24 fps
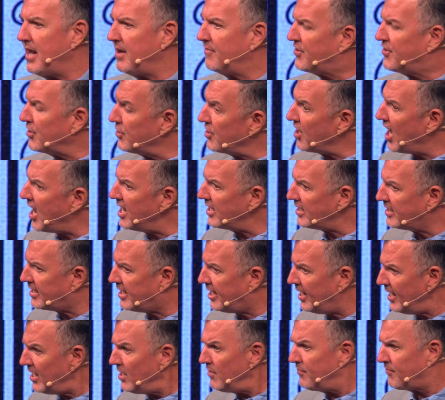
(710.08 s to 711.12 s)
if you're not
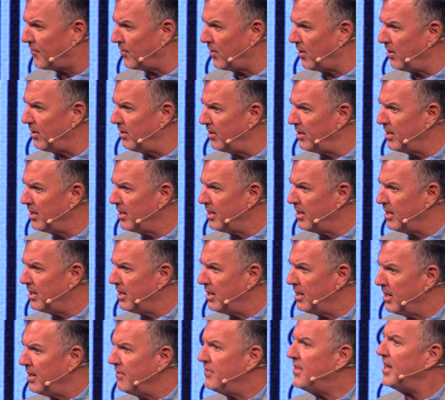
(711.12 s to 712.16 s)
careful,
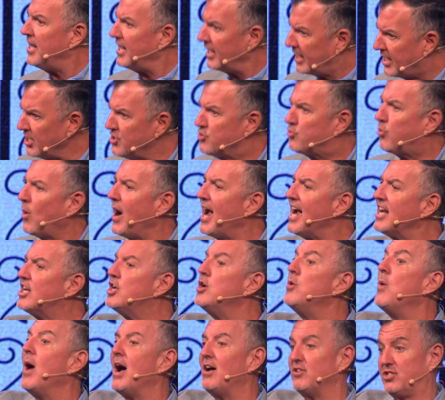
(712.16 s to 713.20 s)
then it can drag
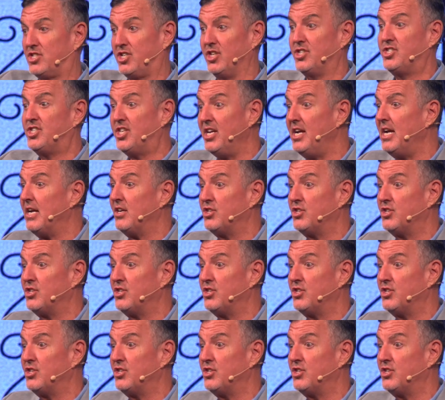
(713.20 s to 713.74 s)
you out to sea.